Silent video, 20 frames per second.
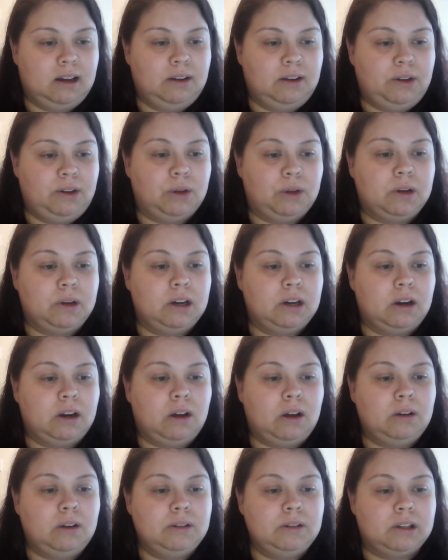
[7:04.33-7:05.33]
You can
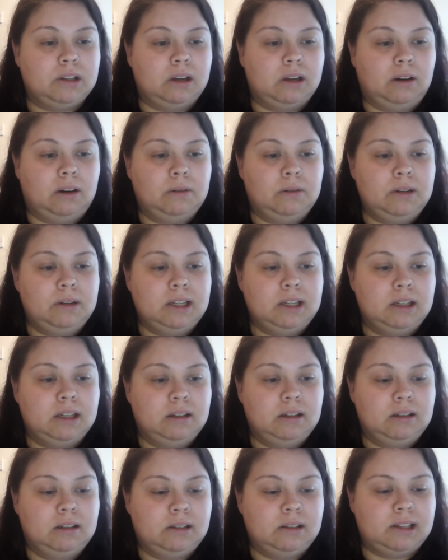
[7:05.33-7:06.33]
also
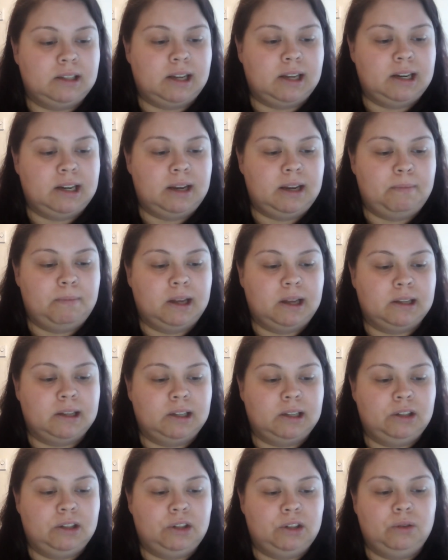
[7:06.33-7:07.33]
send a
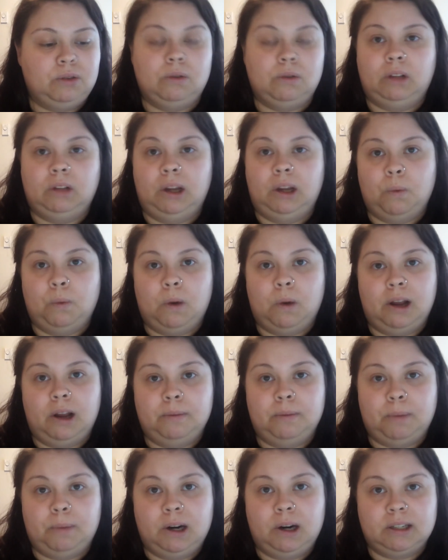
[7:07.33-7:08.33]
message to only
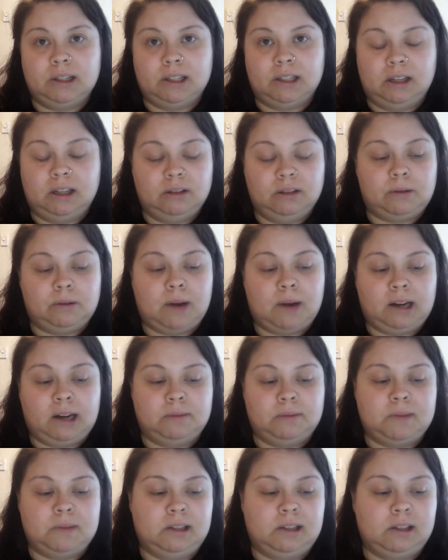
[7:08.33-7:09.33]
one person,
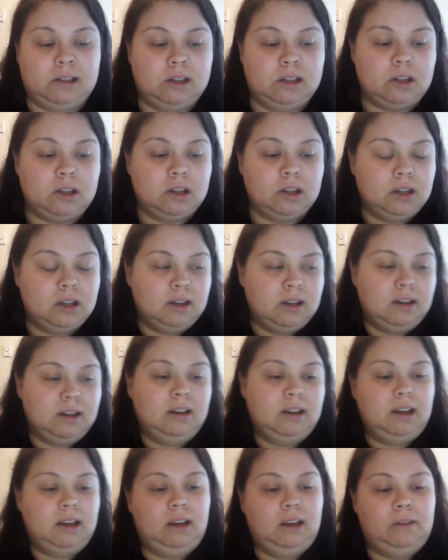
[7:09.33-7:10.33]
direct message,
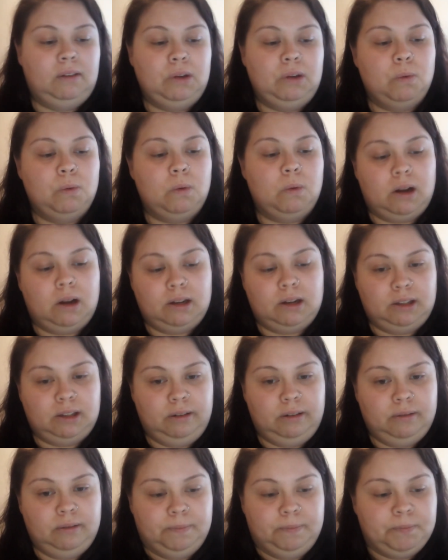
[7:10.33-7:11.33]
if you want
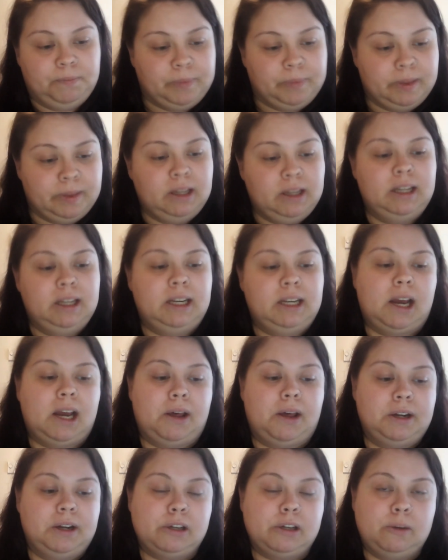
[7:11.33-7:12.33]
to. Now,
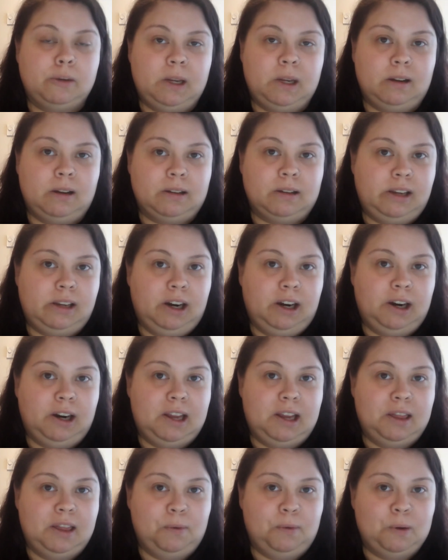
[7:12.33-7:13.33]
there's nobody else here
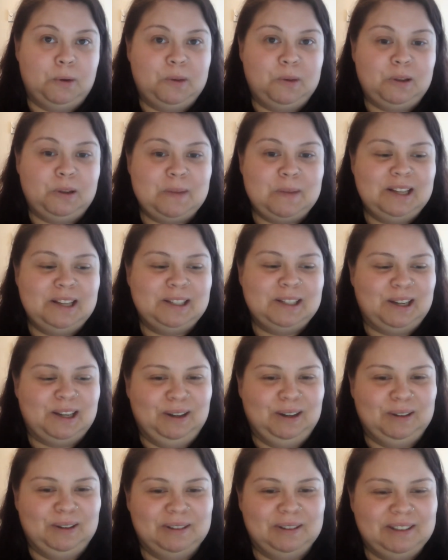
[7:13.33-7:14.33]
in the room with me,
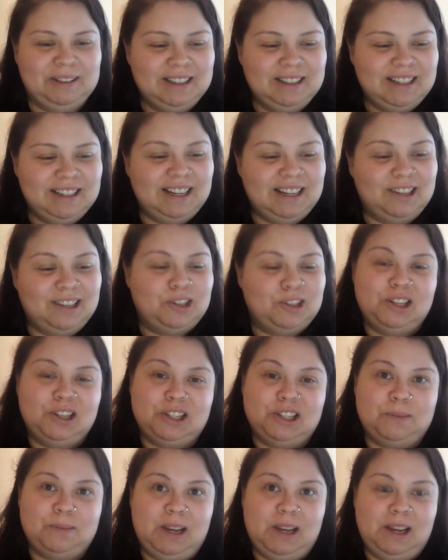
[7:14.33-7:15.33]
so it's
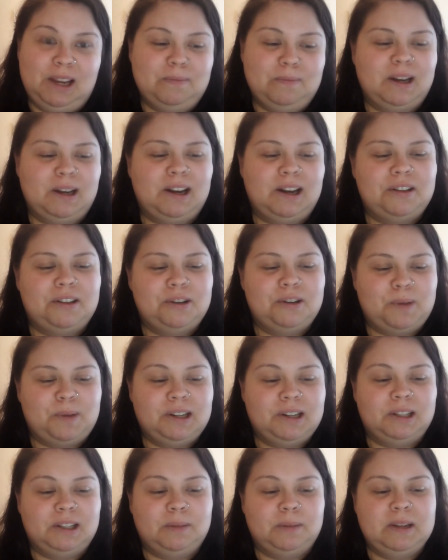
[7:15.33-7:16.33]
just me, but other
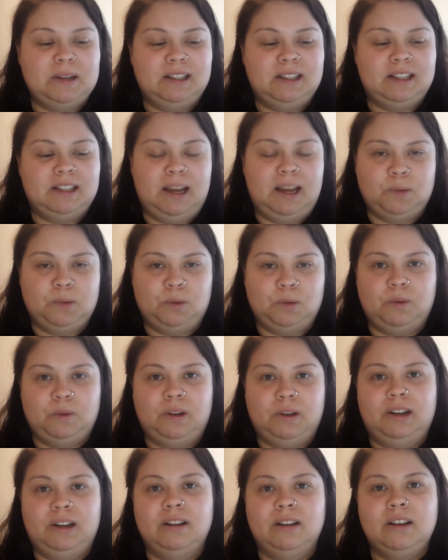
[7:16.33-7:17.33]
participants' names
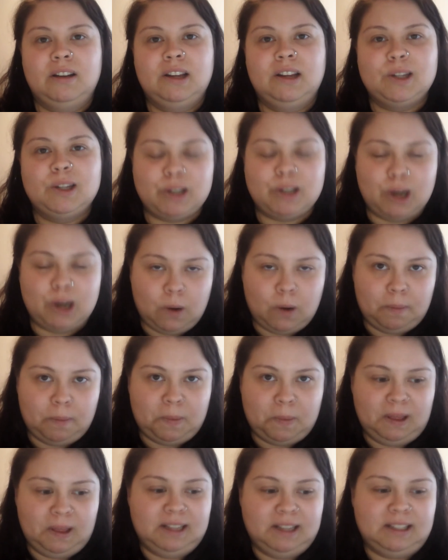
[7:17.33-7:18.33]
would show up
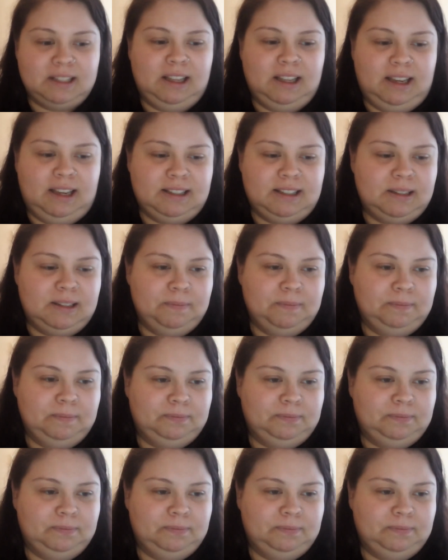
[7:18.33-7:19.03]
on this list.